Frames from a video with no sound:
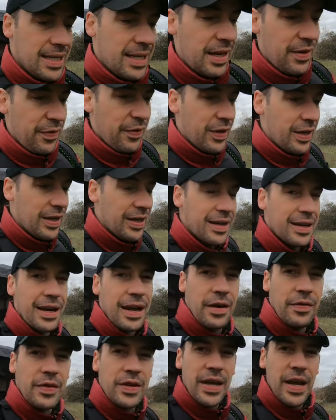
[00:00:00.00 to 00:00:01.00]
Definitely
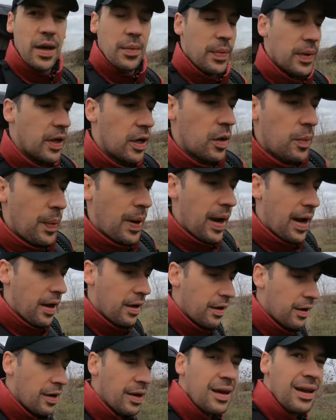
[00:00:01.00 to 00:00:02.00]
gonna have to get a bigger
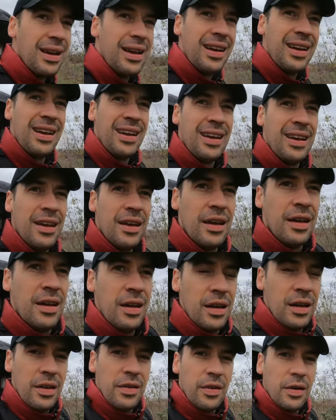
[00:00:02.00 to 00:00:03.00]
pack
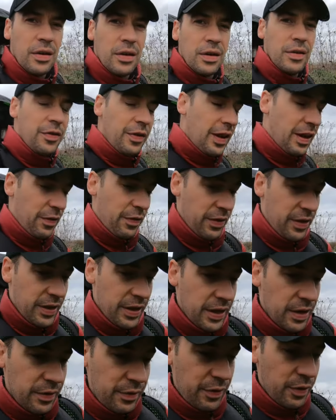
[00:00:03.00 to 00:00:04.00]
if I'm gonna fit
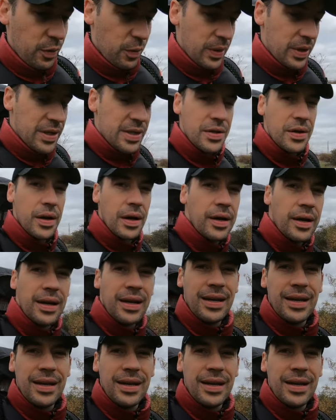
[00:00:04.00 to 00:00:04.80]
everything in for winter.